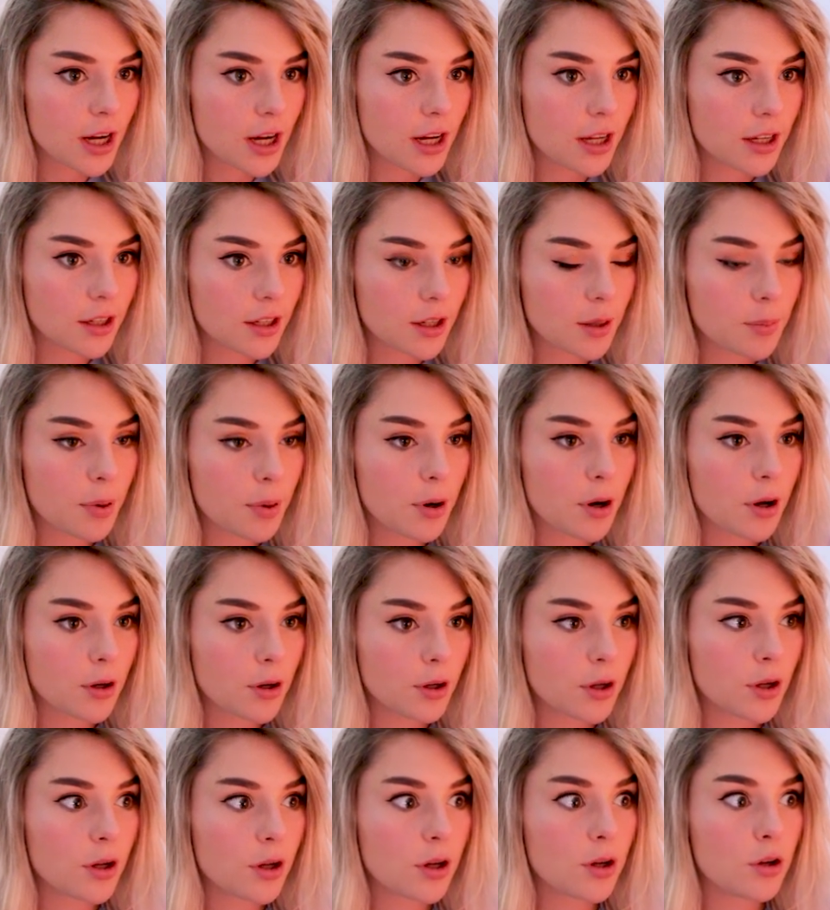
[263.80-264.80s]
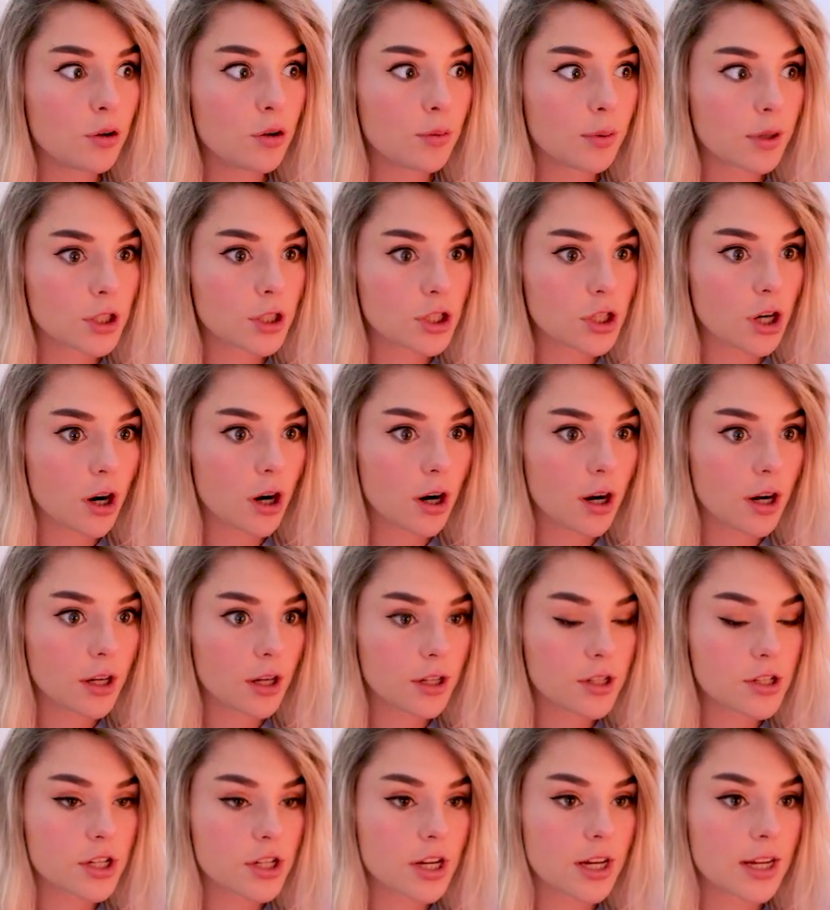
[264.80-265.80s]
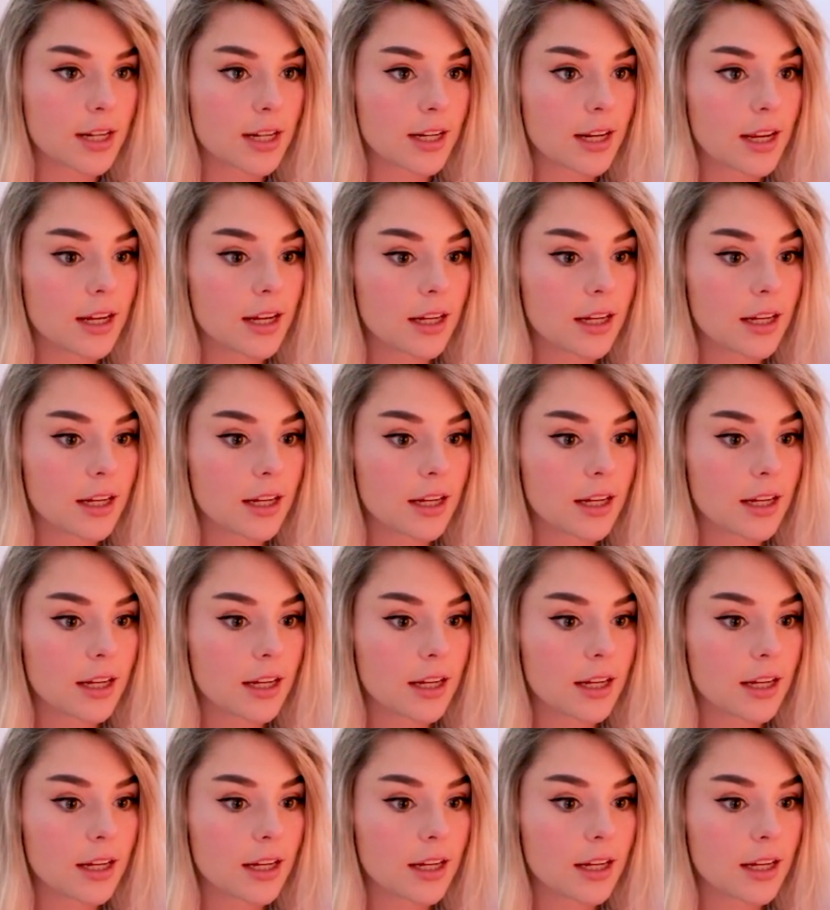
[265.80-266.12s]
and upon uber charge it